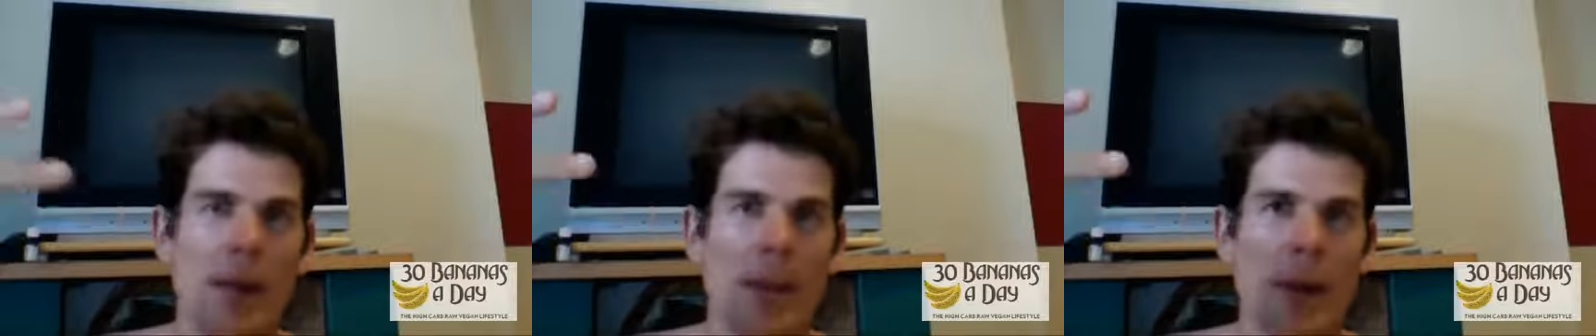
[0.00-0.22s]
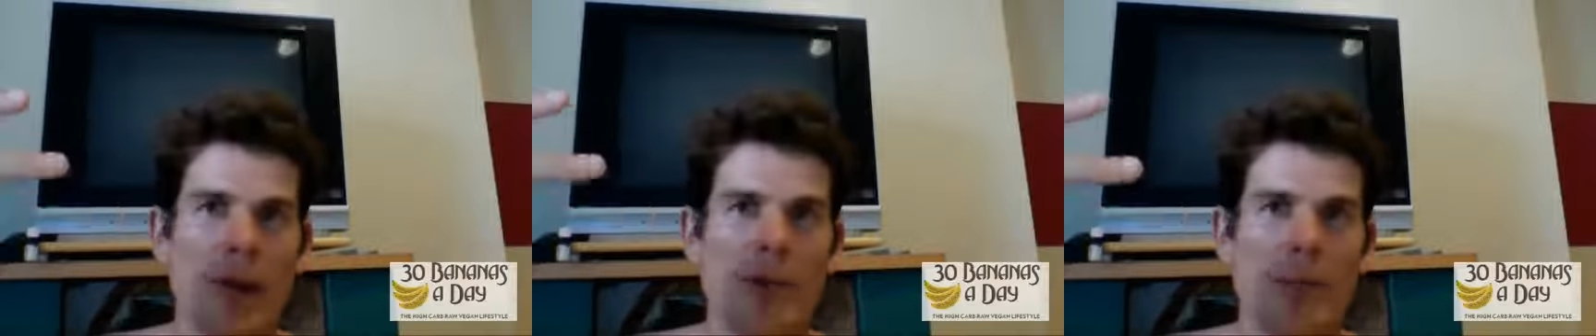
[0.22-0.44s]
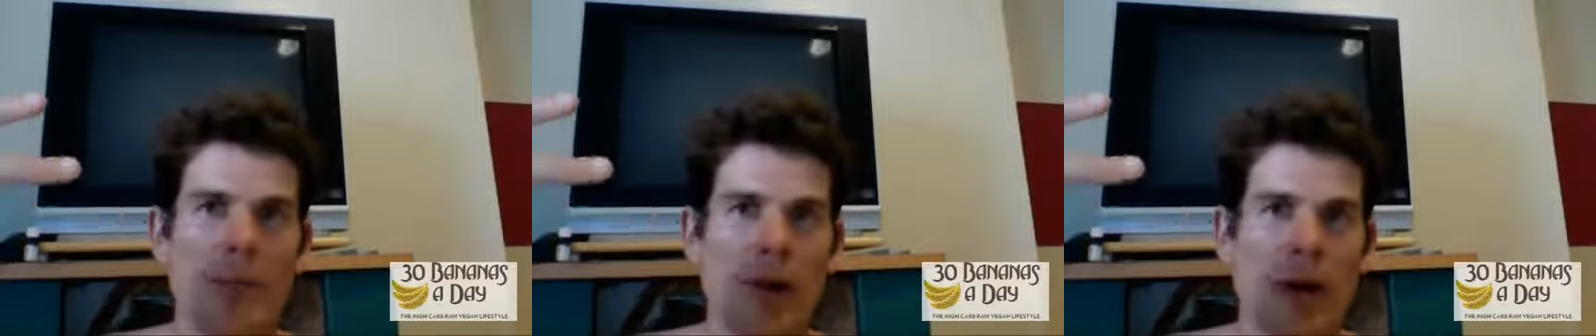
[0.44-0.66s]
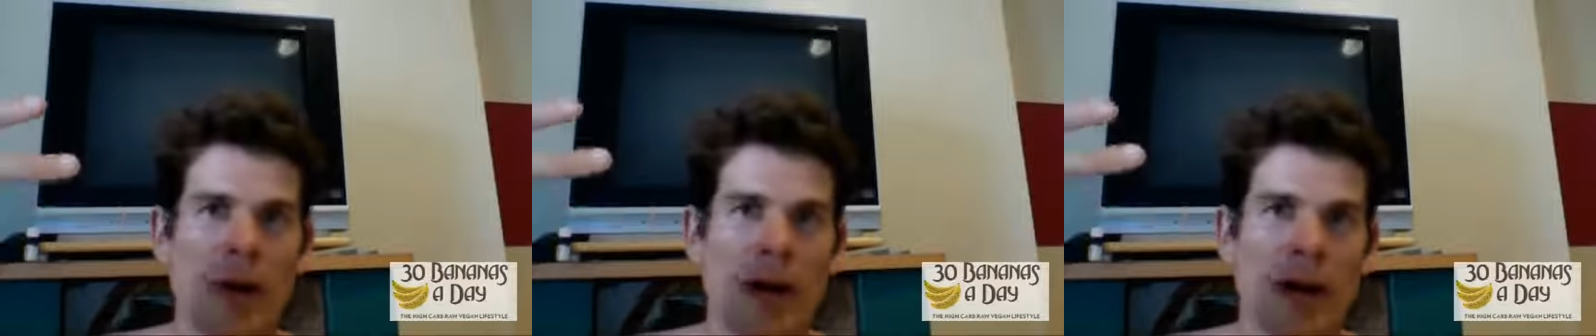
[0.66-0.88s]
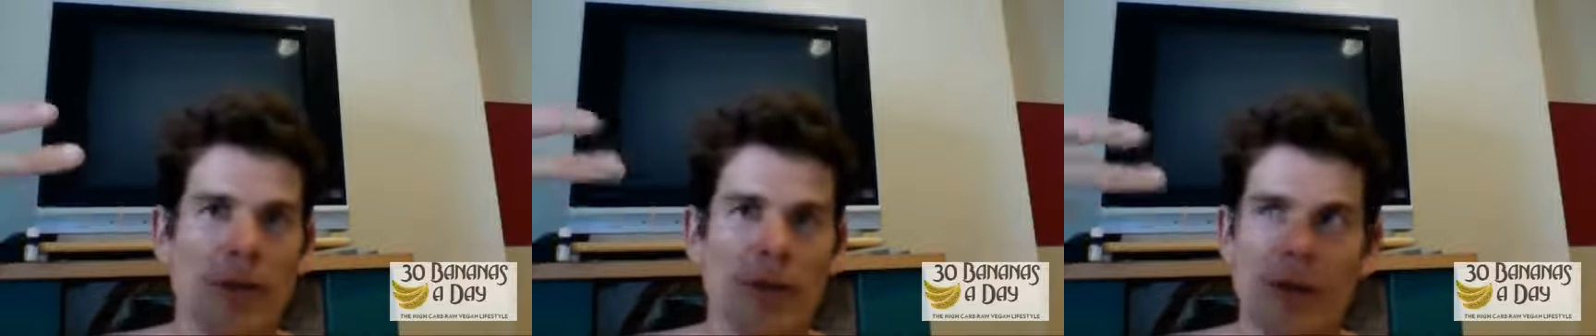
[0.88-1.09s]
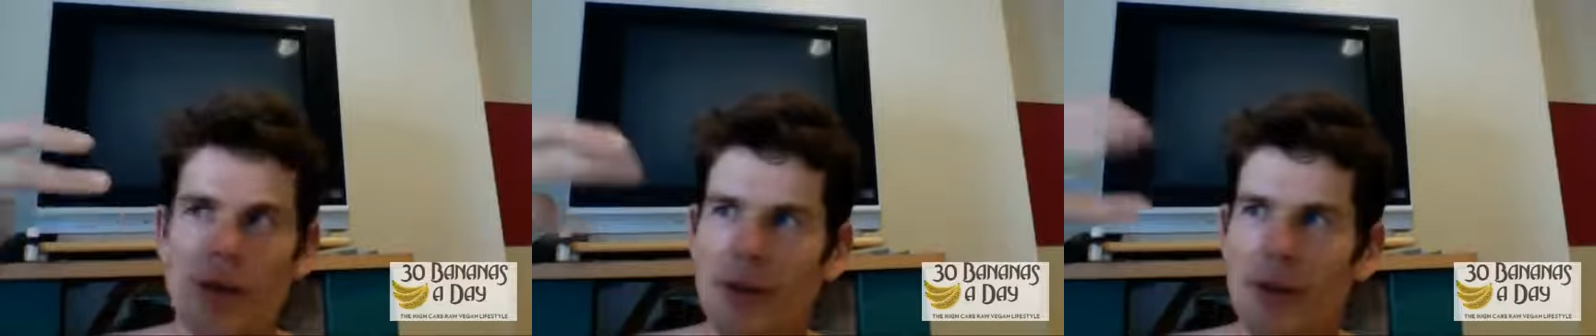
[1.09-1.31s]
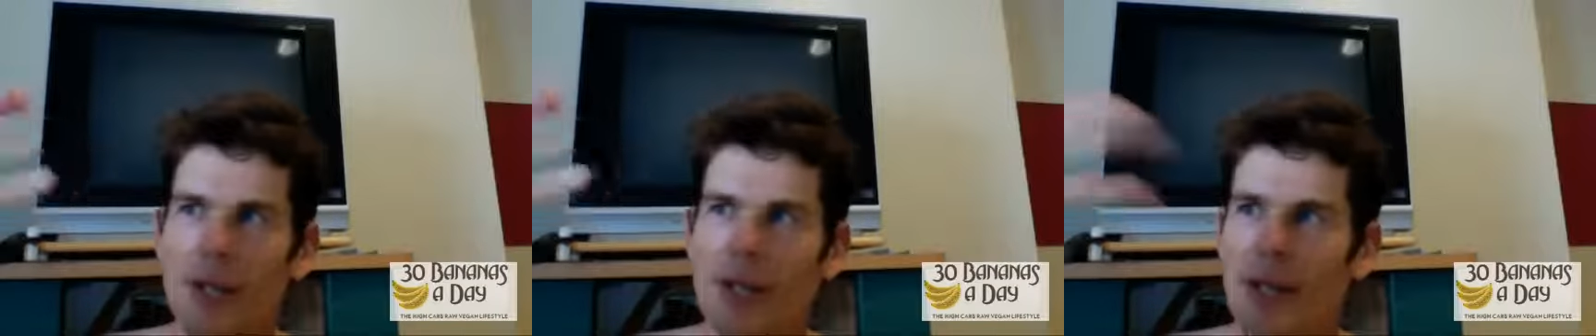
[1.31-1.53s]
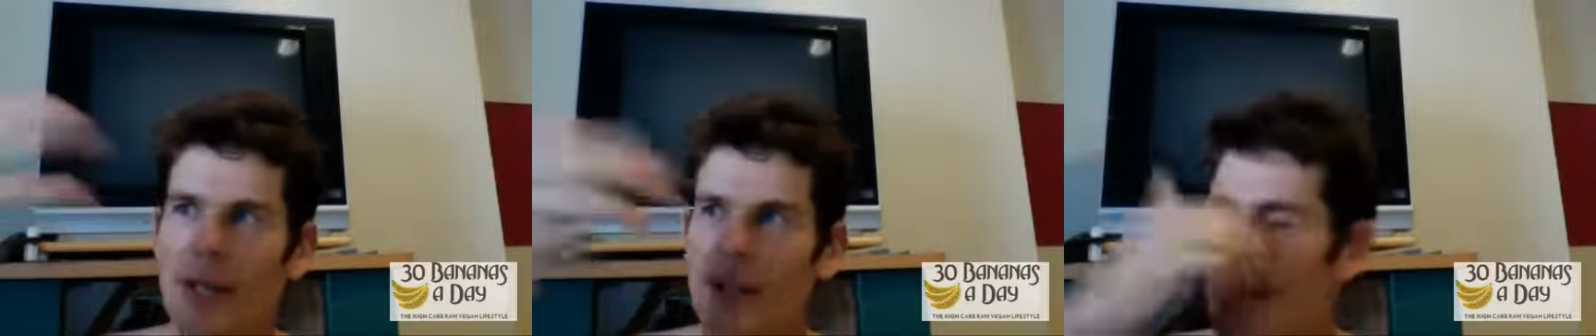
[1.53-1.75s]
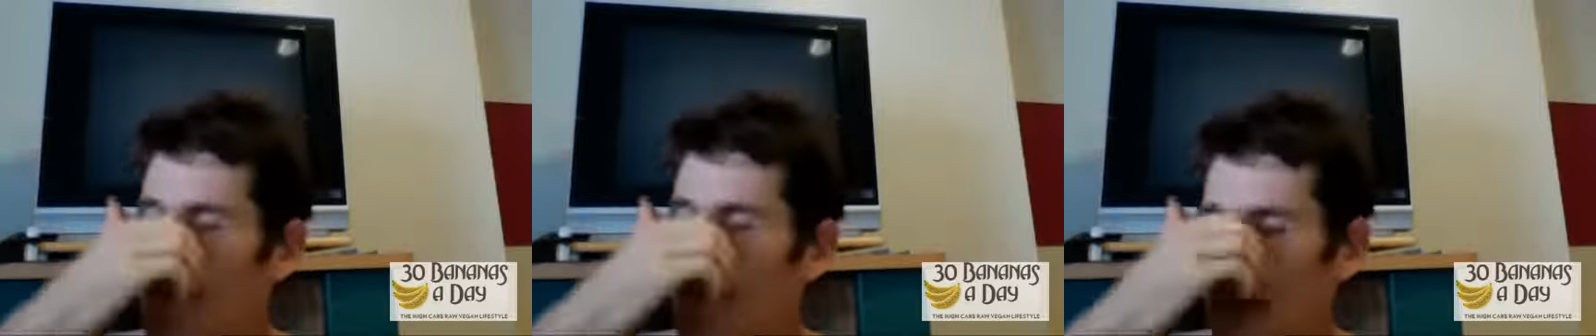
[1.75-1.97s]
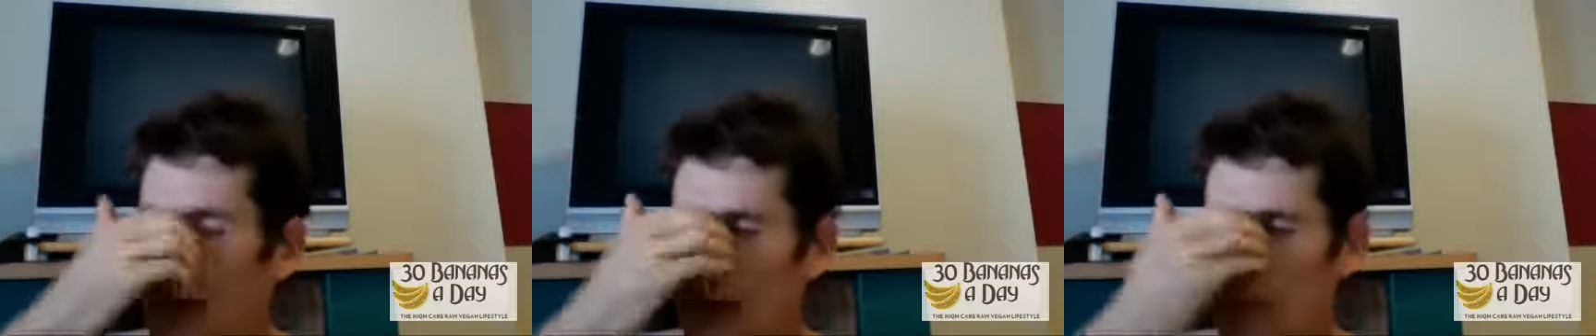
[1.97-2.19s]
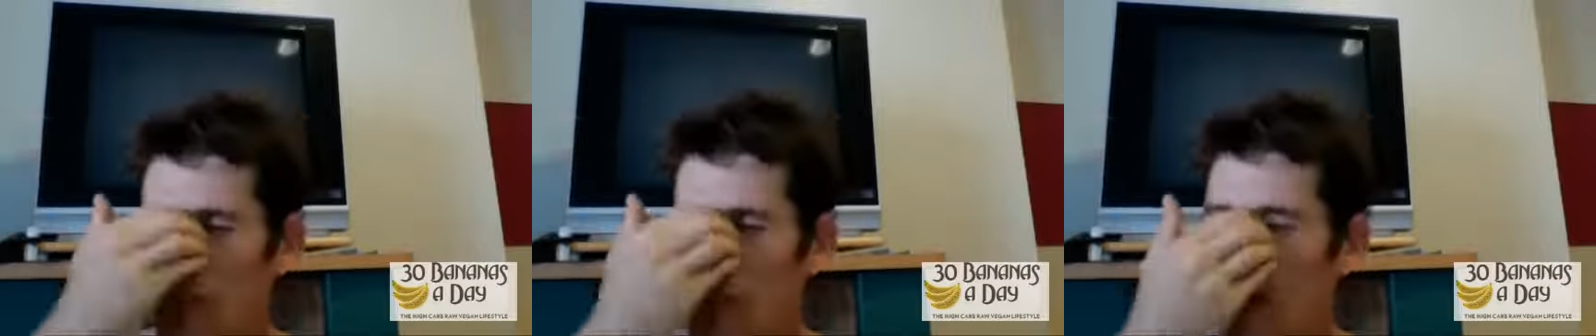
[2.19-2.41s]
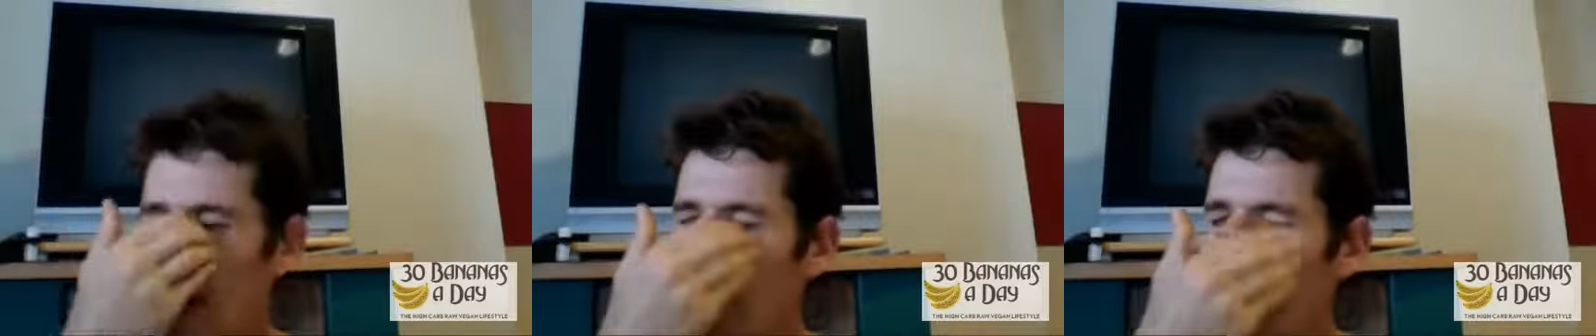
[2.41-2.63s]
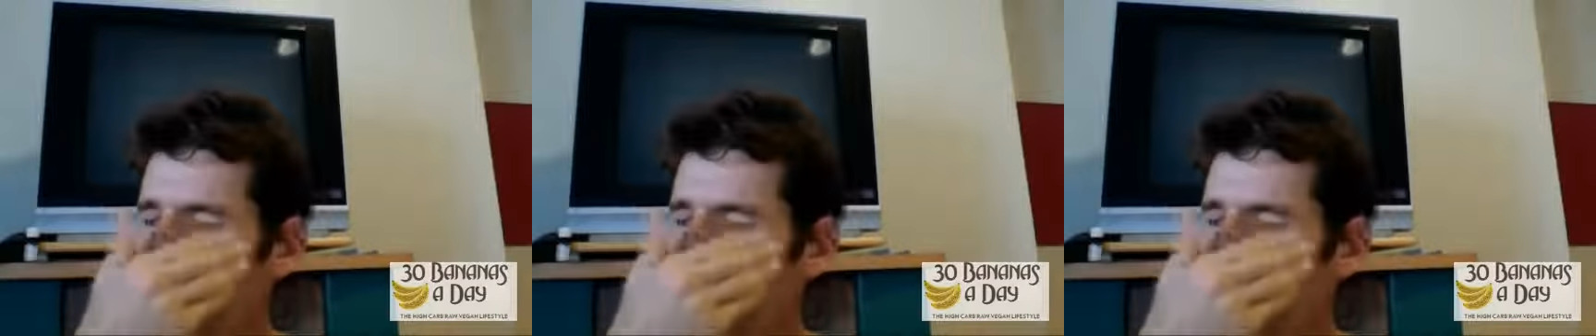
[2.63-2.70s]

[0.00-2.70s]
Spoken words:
beef BRAHS, the egg BRAHS,